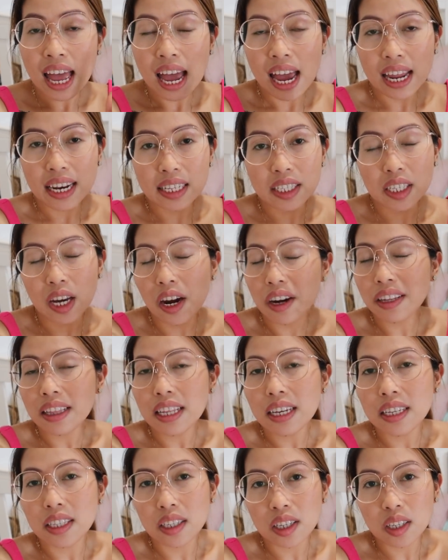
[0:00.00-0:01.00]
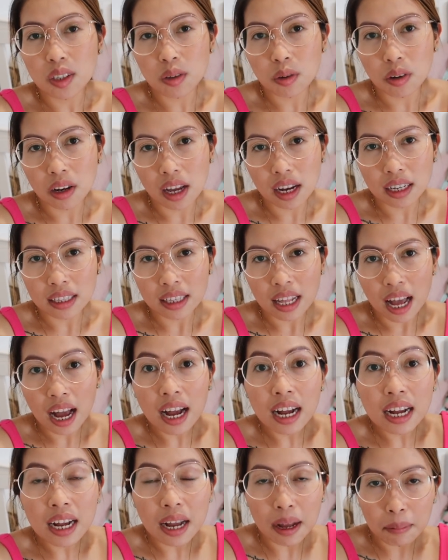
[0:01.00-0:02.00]
and it's currently 6 o'clock
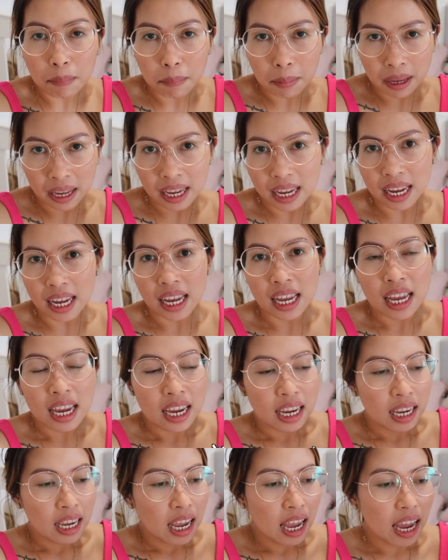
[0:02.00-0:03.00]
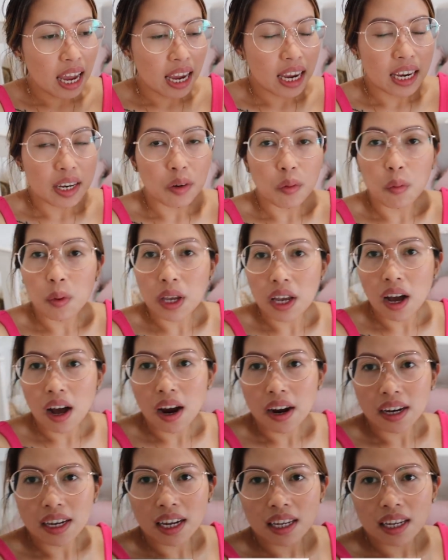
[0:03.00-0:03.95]
ng gabi. And we are